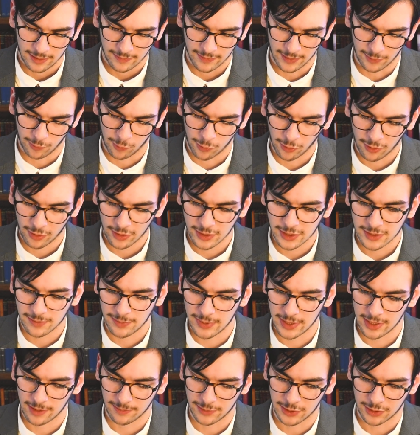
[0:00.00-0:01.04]
that words
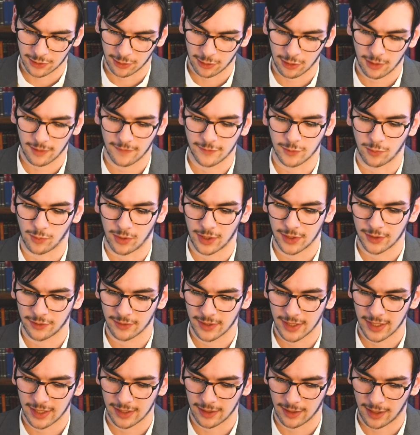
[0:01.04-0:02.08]
be observed,
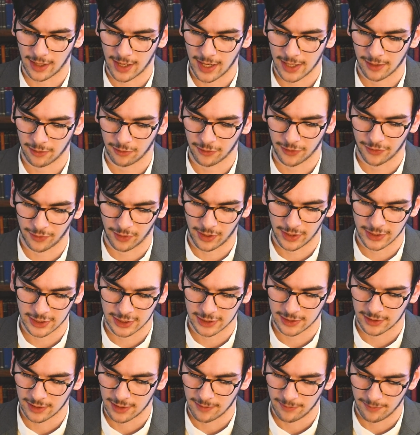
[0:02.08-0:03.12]
wandering and idle
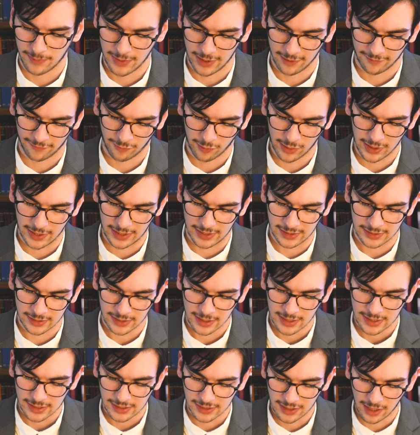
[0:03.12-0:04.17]
thoughts be avoided,
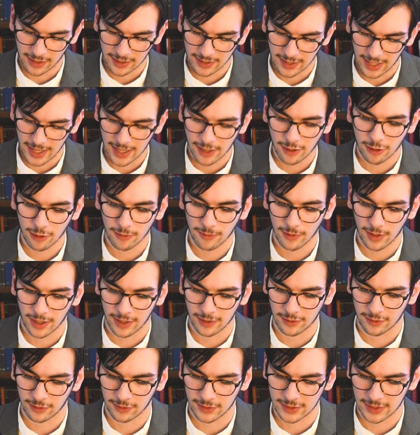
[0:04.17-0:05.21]
sudden anger
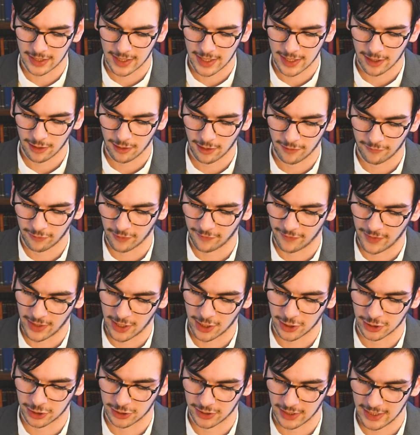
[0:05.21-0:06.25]
and desire of
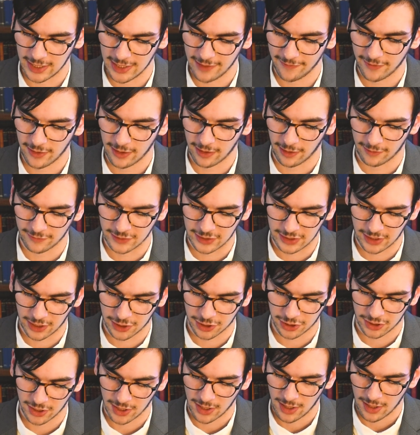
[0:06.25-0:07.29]
revenge, even of
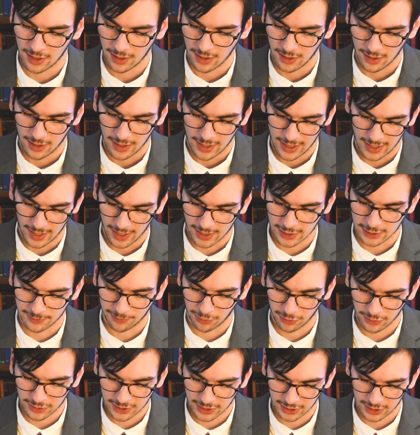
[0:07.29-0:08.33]
such as
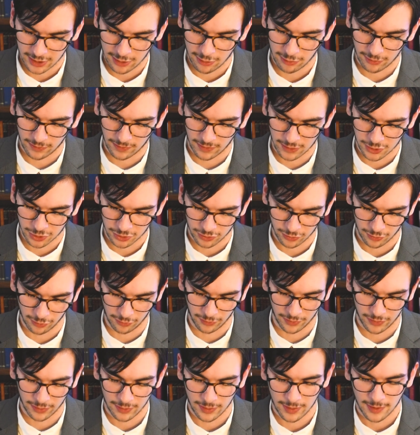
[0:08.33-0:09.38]
persecute the
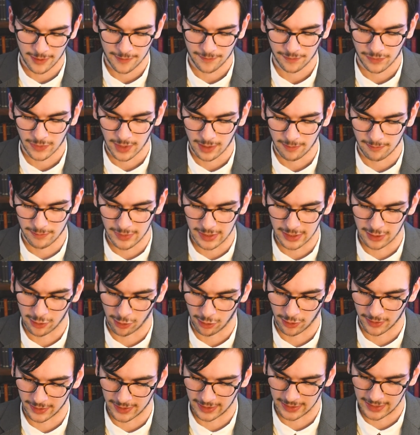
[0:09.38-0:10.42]
truth, be
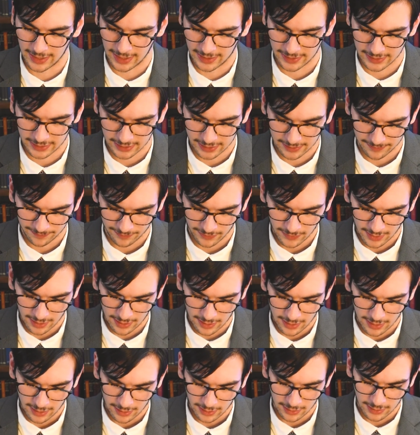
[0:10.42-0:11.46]
guarded against.
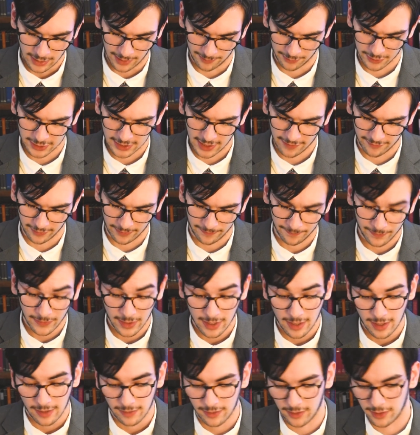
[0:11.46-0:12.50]
Number 7,
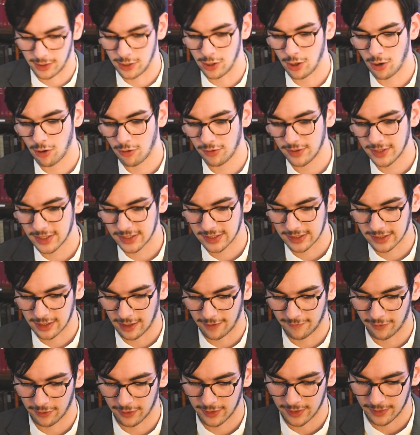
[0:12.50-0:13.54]
that known,
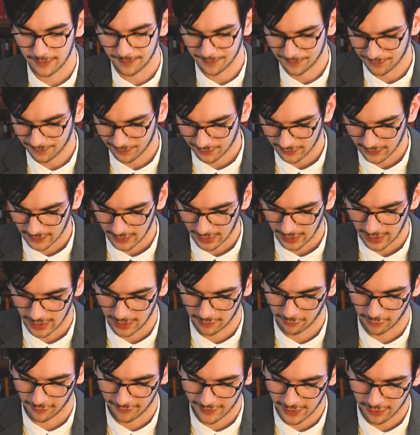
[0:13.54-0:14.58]
discovered,
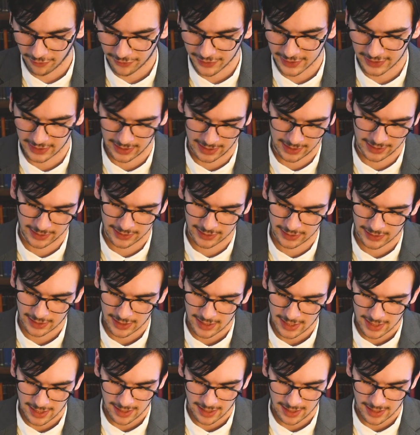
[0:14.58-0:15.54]
and revealed sins